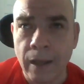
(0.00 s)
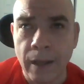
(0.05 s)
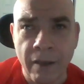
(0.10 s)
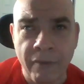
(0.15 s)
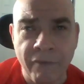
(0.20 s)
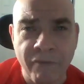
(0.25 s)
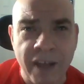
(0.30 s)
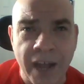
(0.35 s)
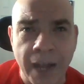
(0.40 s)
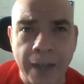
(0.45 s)

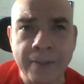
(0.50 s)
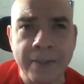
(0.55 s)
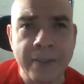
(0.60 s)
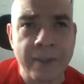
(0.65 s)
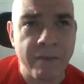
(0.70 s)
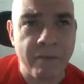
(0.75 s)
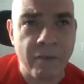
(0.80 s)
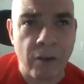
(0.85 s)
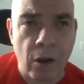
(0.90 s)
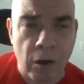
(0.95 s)
effects
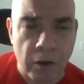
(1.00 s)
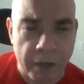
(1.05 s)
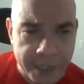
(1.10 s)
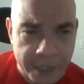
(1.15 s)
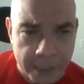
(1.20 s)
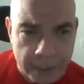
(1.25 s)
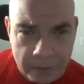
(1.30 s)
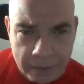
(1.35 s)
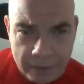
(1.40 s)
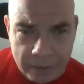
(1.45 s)
of
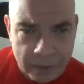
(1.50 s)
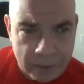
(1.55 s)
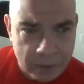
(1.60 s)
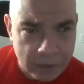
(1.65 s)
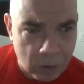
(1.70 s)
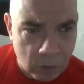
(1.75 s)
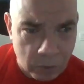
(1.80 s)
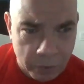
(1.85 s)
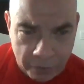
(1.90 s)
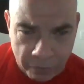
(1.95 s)
audience
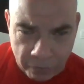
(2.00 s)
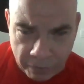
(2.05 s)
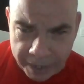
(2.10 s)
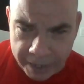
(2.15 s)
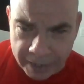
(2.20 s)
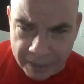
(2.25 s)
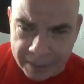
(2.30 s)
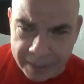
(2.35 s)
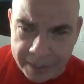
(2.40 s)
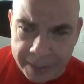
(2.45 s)
going
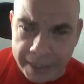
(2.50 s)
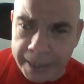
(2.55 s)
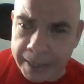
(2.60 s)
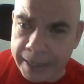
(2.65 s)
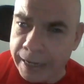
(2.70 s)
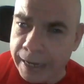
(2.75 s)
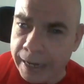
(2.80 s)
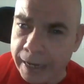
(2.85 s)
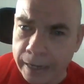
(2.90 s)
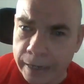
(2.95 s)

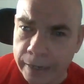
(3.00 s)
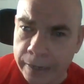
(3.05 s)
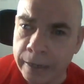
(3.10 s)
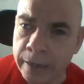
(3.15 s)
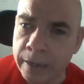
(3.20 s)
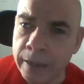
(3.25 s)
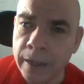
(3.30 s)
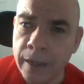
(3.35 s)
crazy and